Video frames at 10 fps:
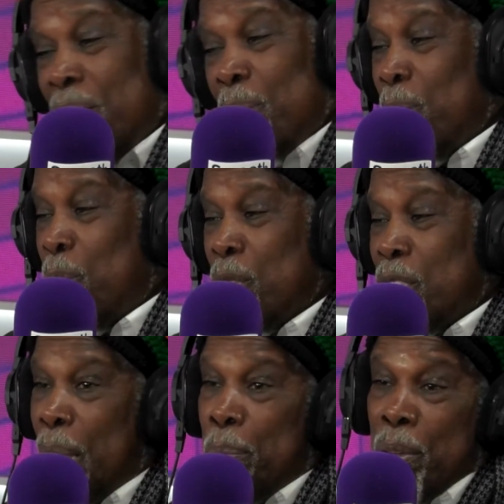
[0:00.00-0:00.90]
what's
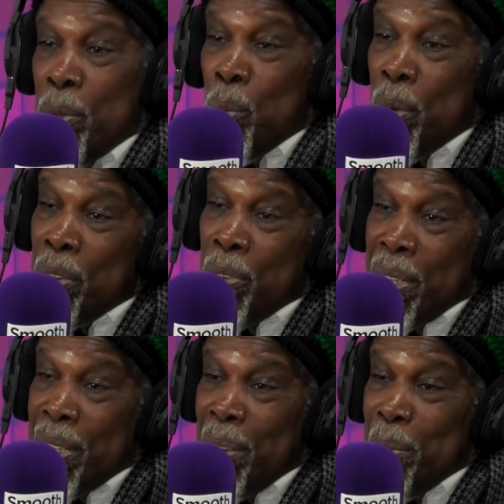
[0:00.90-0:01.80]
happening in the world right
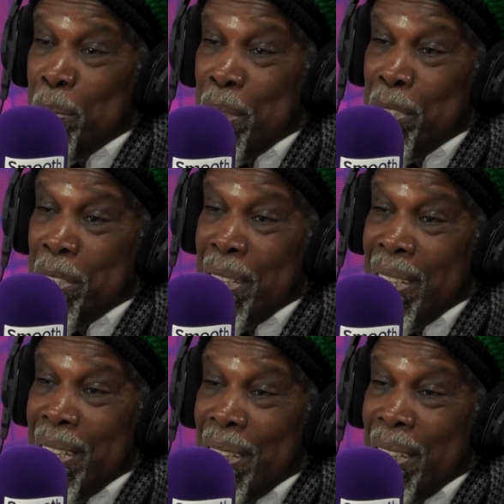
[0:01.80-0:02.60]
now, basically.